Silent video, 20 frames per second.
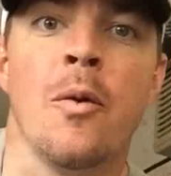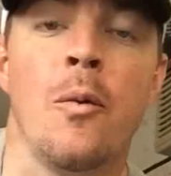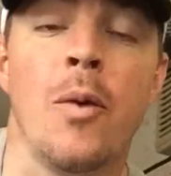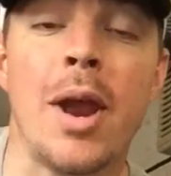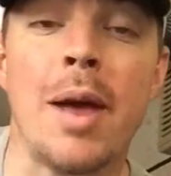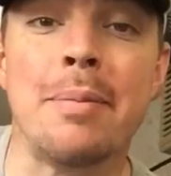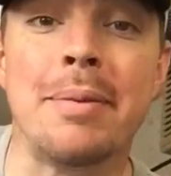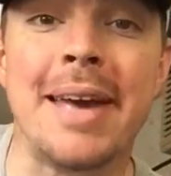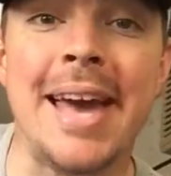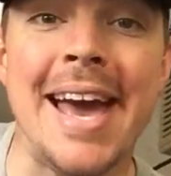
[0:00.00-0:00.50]

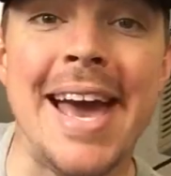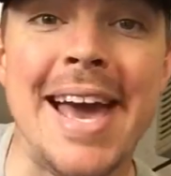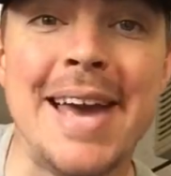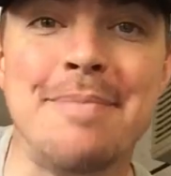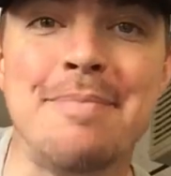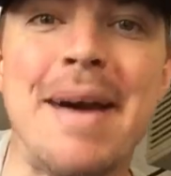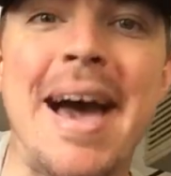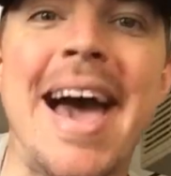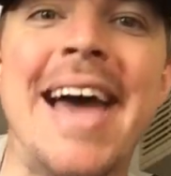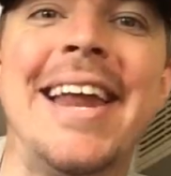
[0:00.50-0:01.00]
What up,
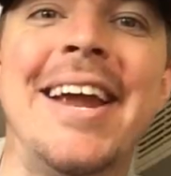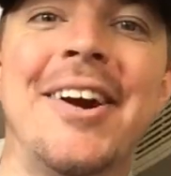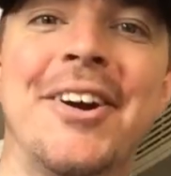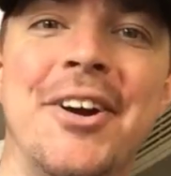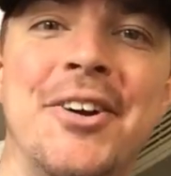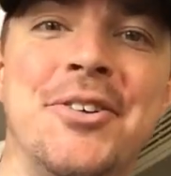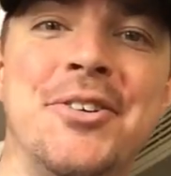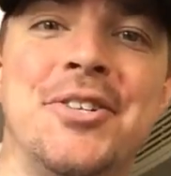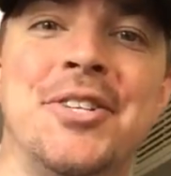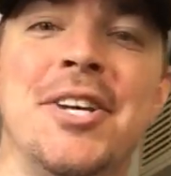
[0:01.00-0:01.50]
gang? Matt here,
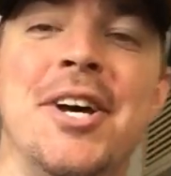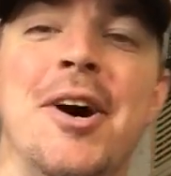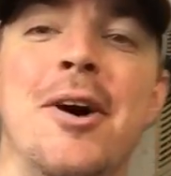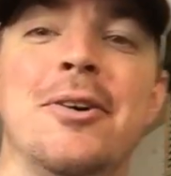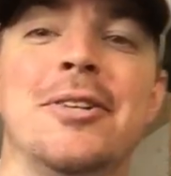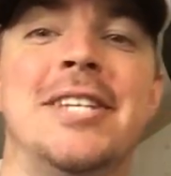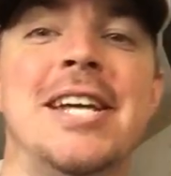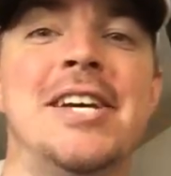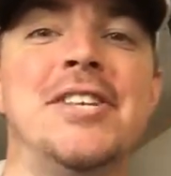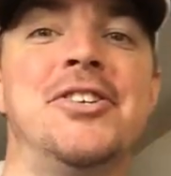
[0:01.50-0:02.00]
Country
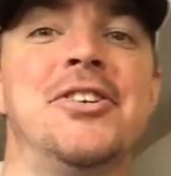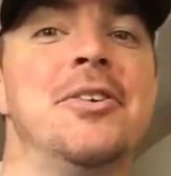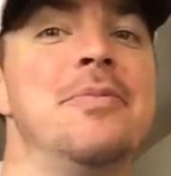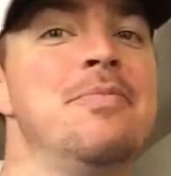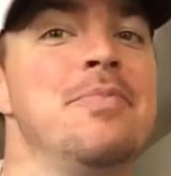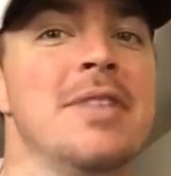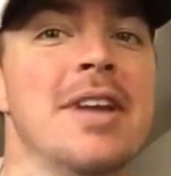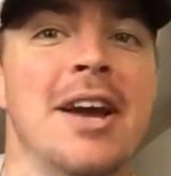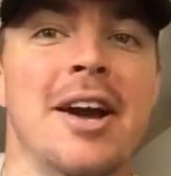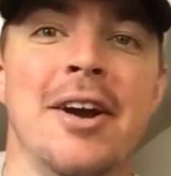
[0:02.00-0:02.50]
Song Teacher.